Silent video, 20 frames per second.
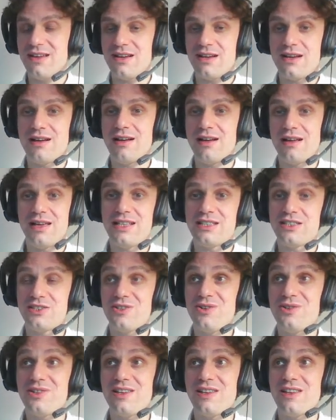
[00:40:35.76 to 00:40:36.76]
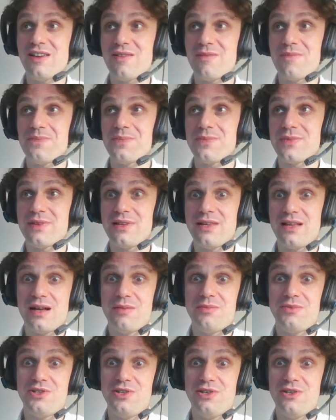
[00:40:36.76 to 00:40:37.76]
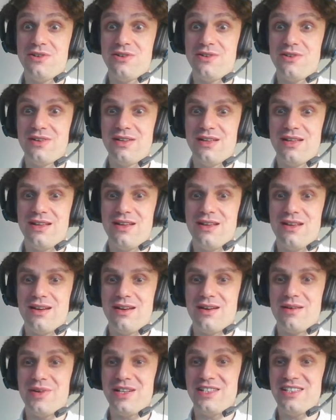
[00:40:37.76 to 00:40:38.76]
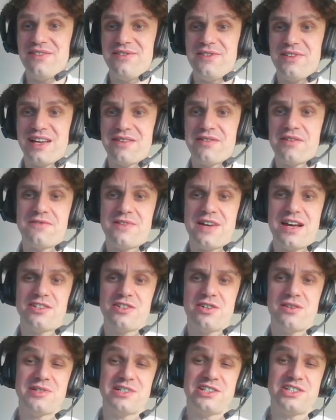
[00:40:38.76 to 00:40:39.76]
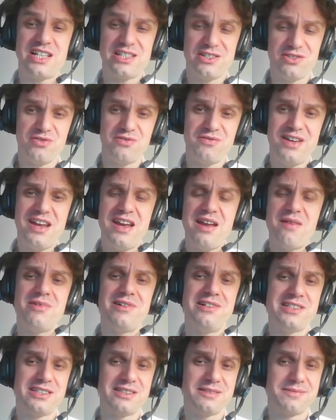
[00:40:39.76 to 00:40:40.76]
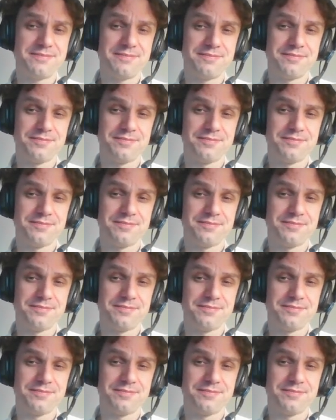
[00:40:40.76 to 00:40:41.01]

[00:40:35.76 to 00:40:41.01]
It's totally up to you. But if you have a factor with just two variables,